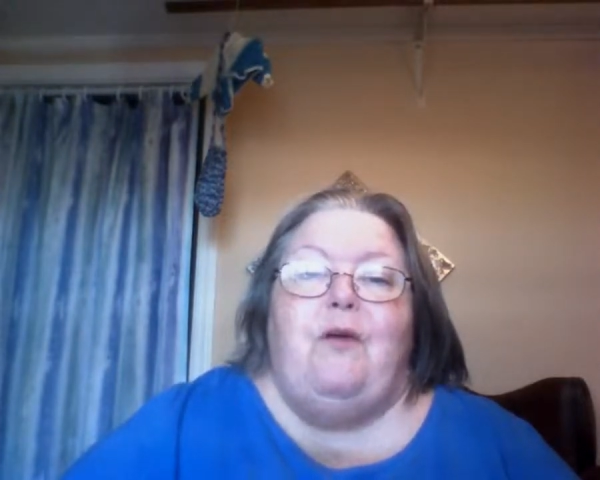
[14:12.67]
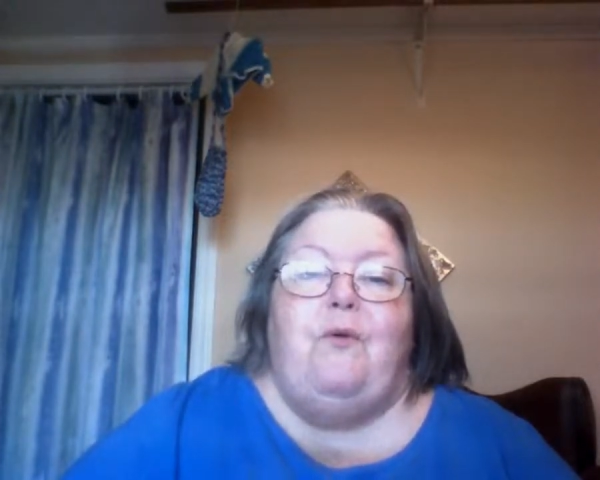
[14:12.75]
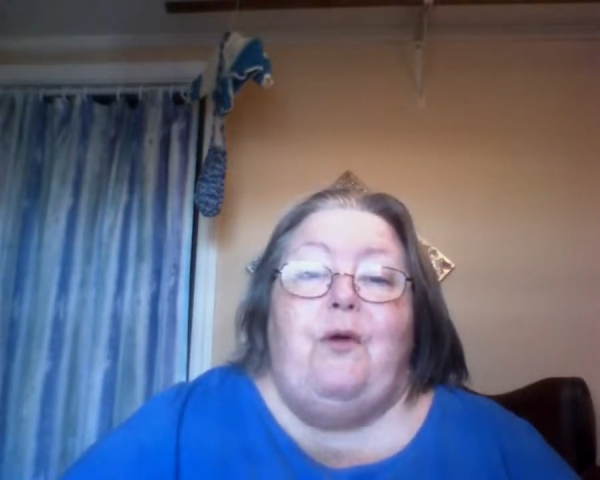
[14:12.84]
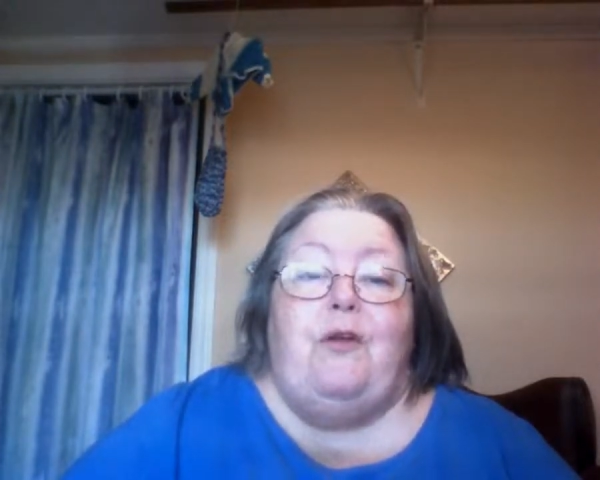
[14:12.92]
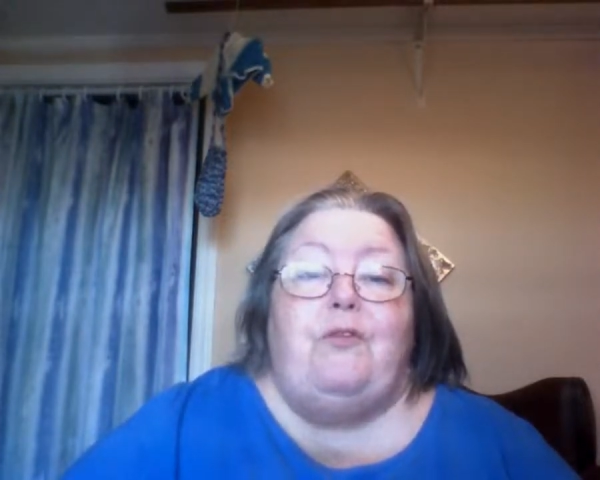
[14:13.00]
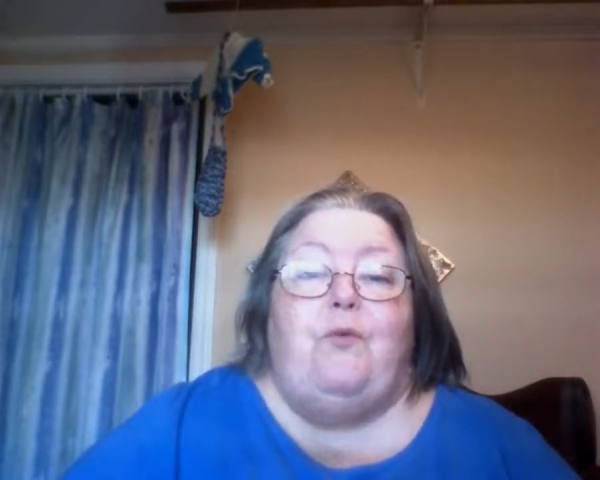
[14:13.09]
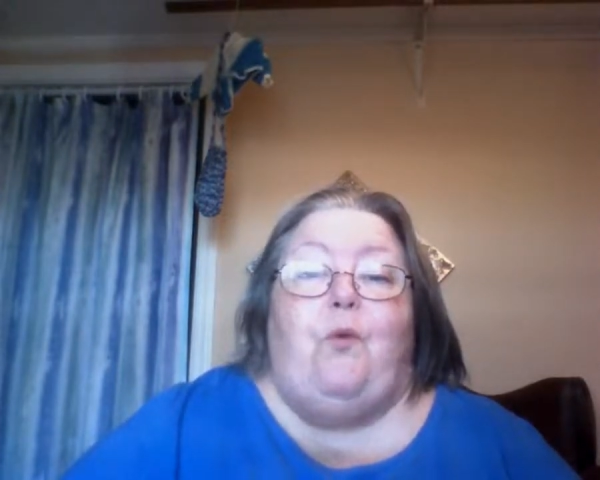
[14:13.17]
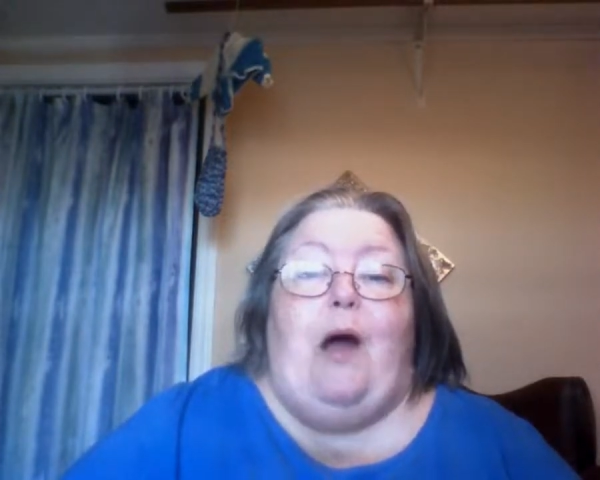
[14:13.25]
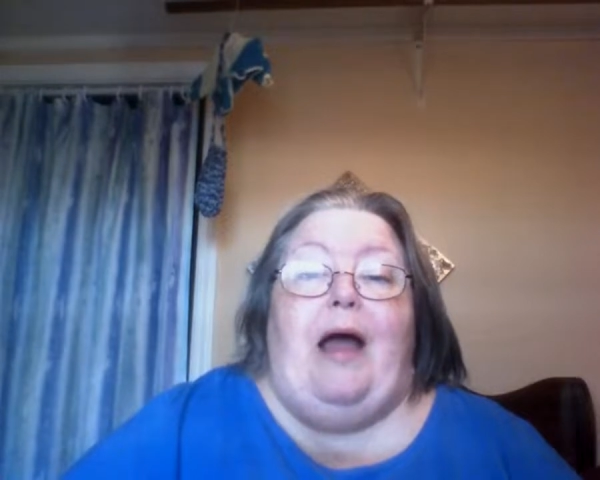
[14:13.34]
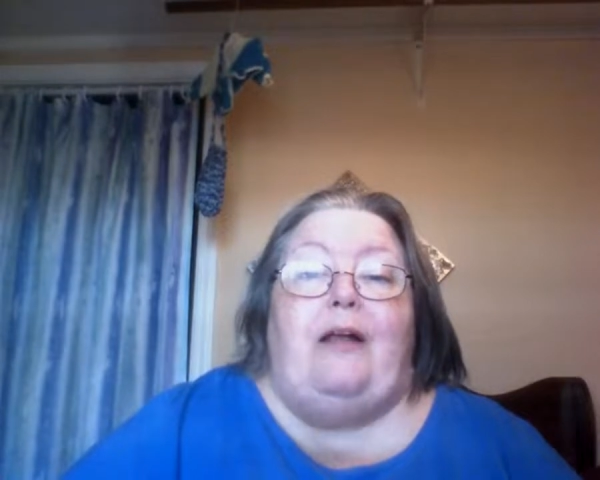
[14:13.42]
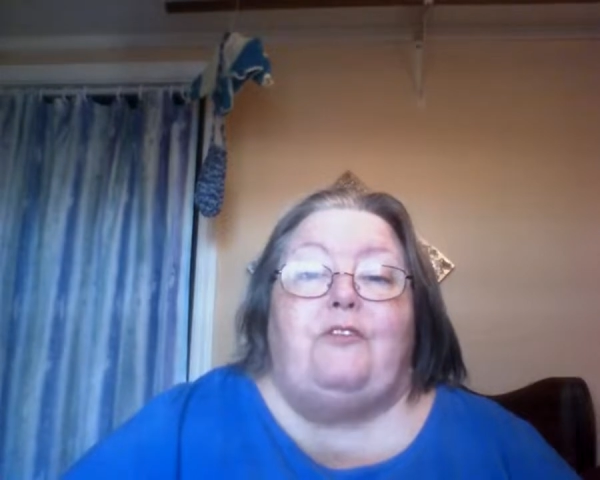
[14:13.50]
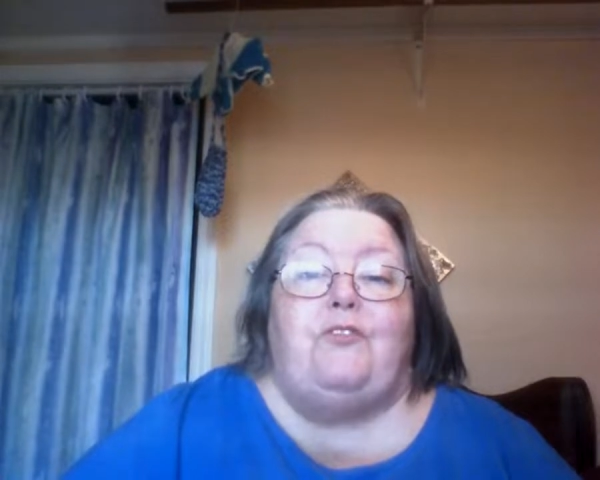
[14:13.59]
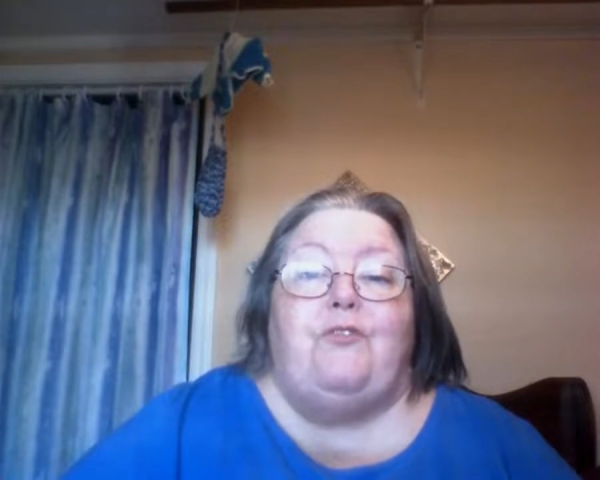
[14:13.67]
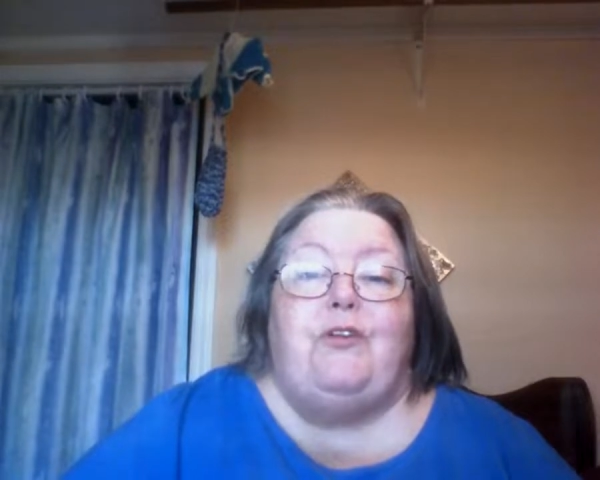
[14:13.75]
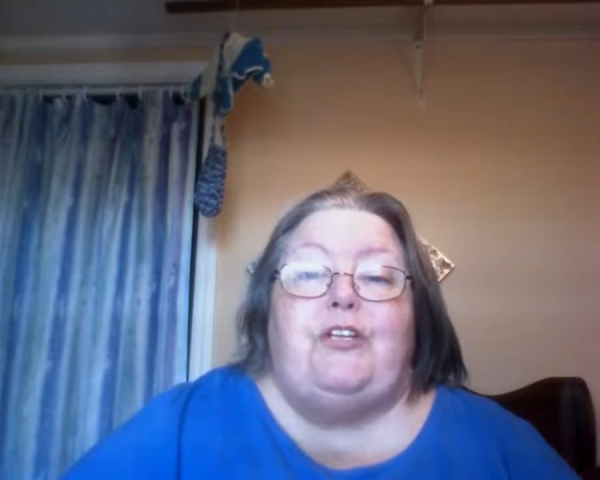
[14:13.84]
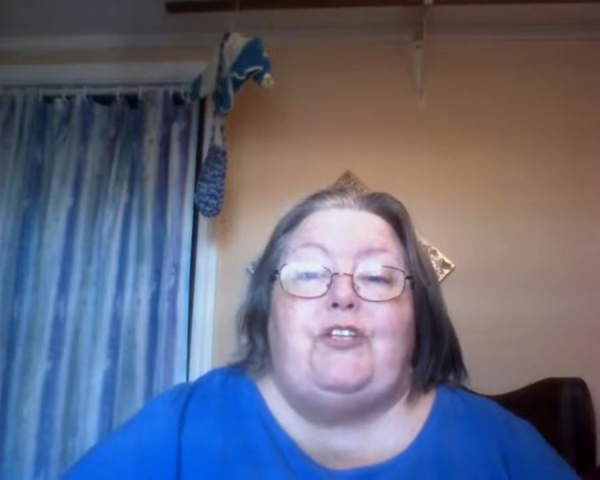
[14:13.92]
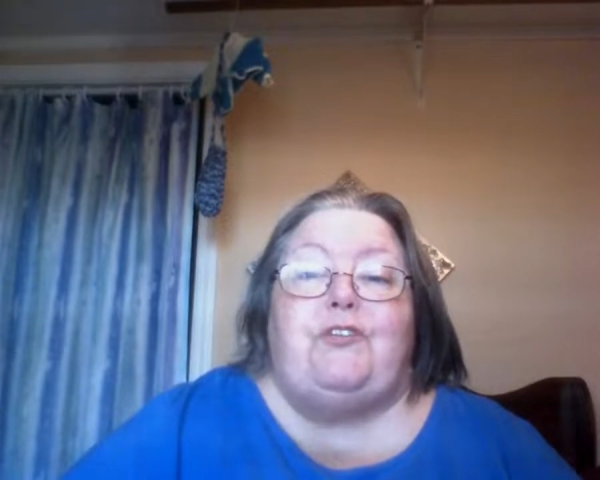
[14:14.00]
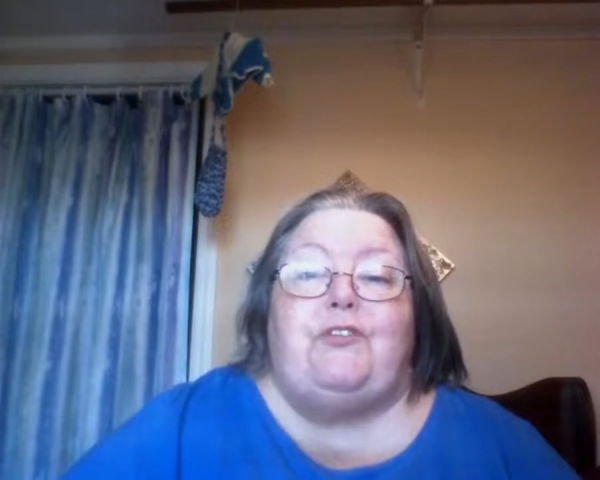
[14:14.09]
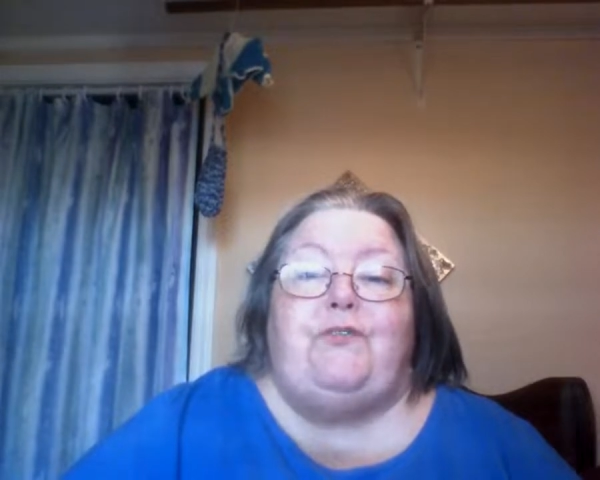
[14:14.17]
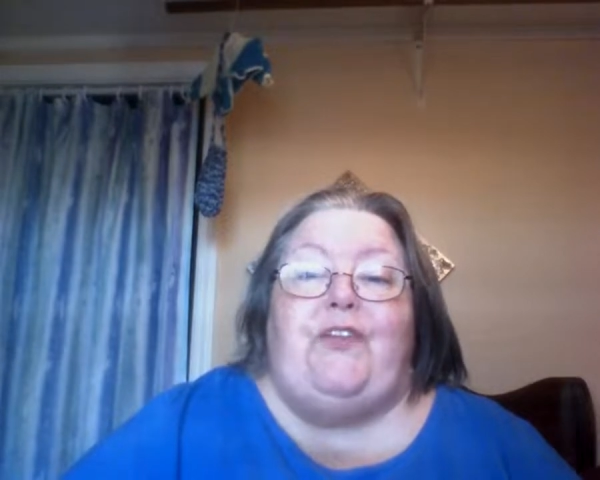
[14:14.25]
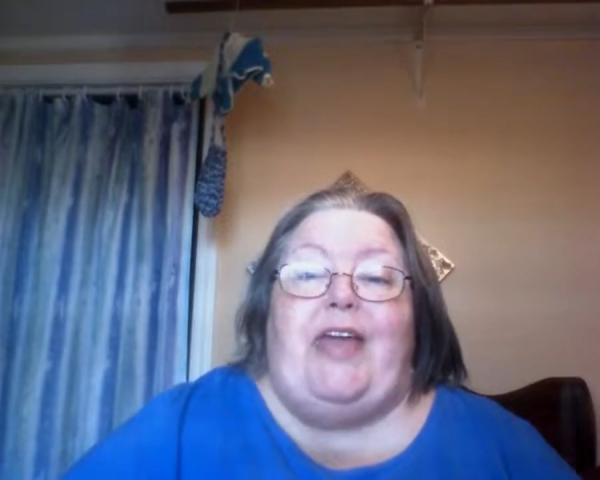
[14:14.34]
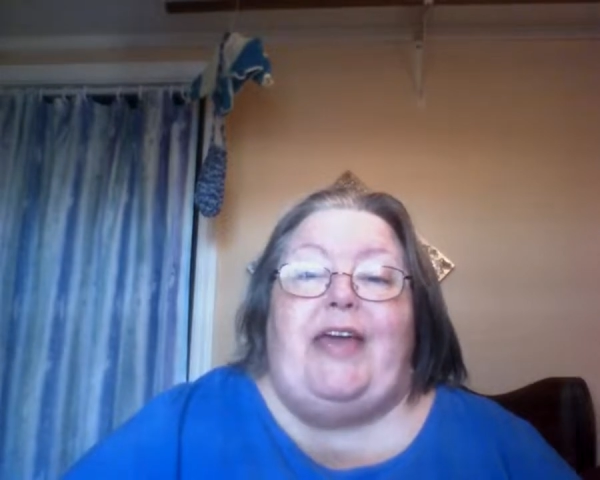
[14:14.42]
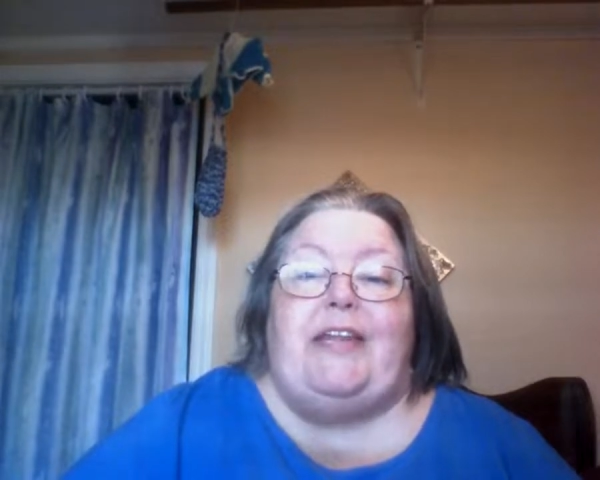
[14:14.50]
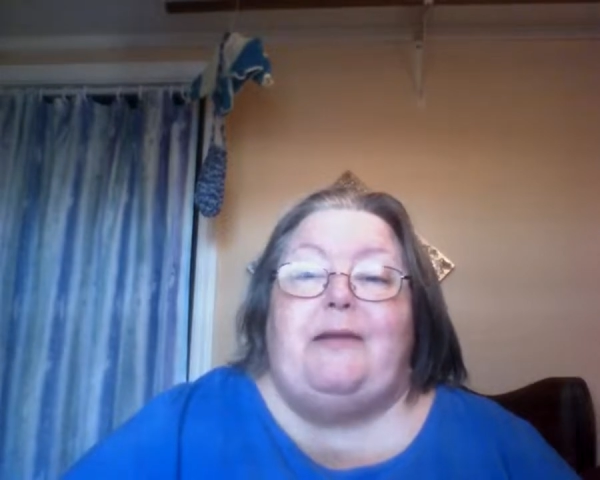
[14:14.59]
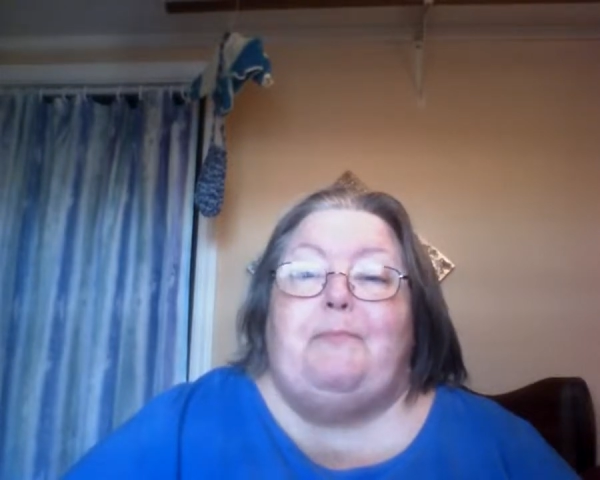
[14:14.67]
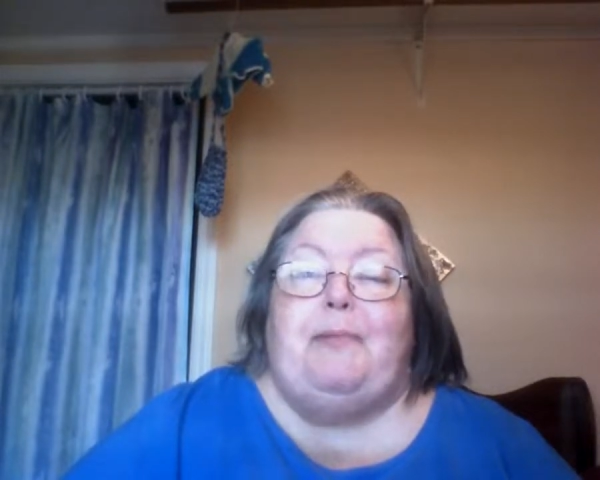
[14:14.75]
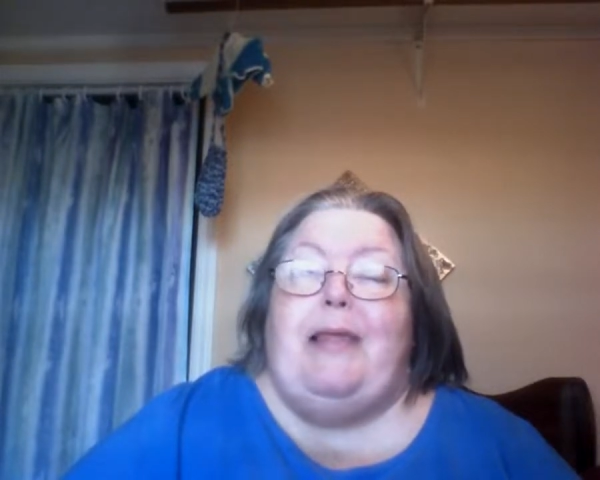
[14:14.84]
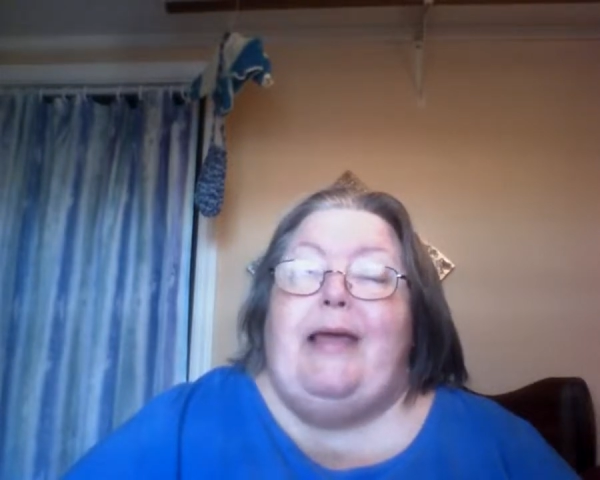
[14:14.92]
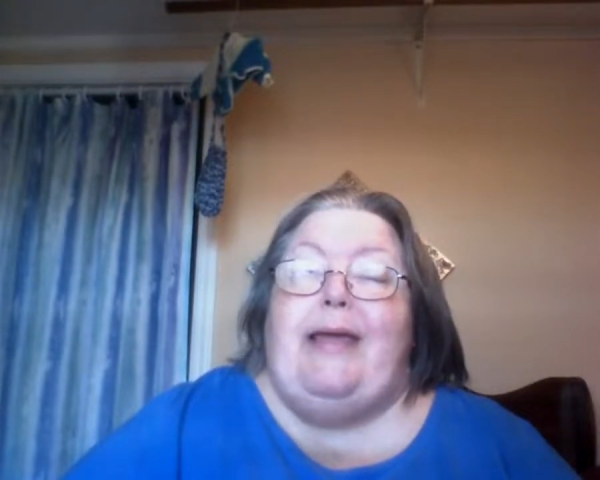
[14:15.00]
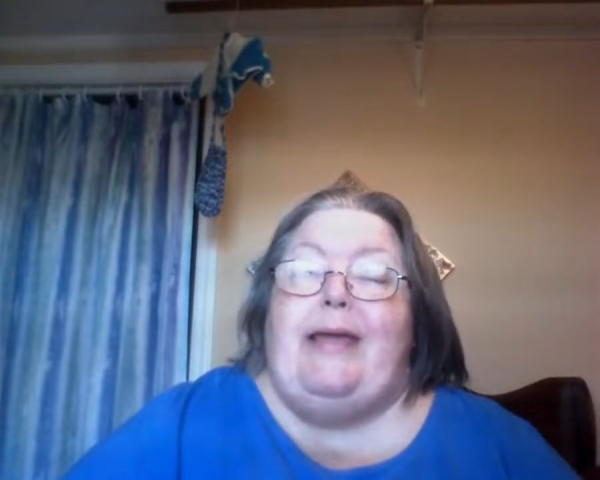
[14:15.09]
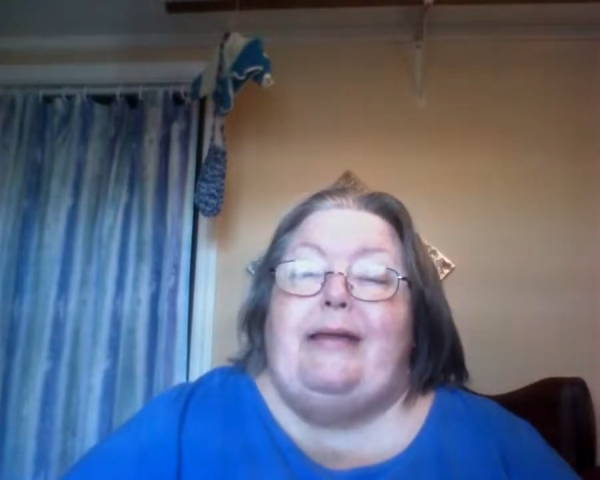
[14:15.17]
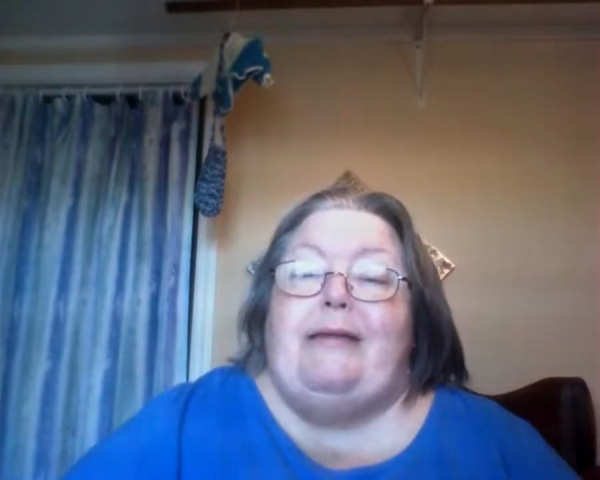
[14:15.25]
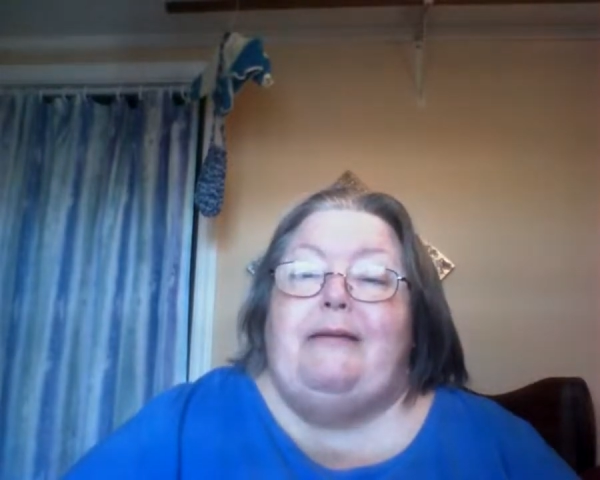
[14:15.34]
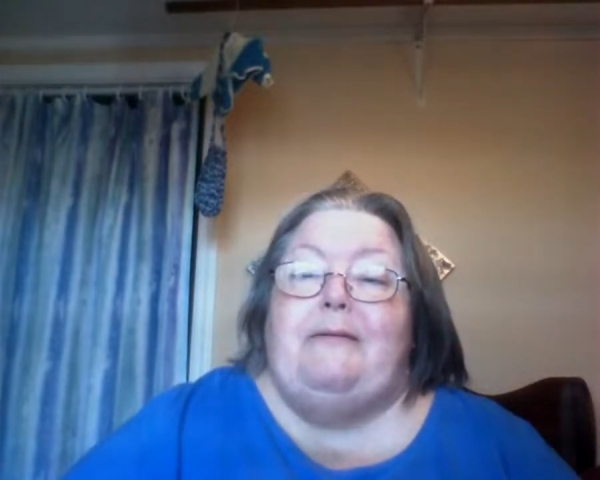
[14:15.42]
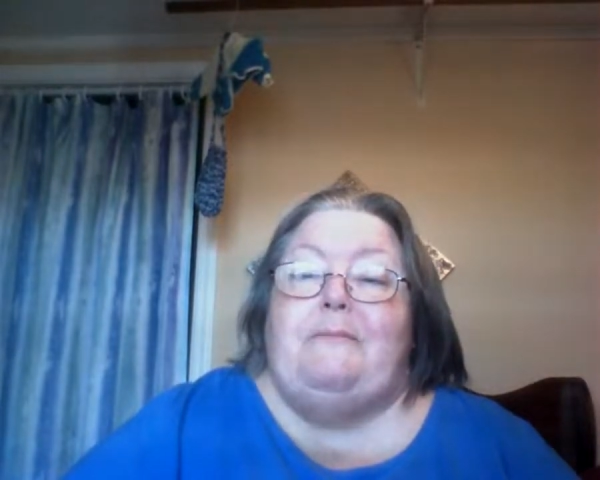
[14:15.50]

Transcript: where the wild creatures fed and played.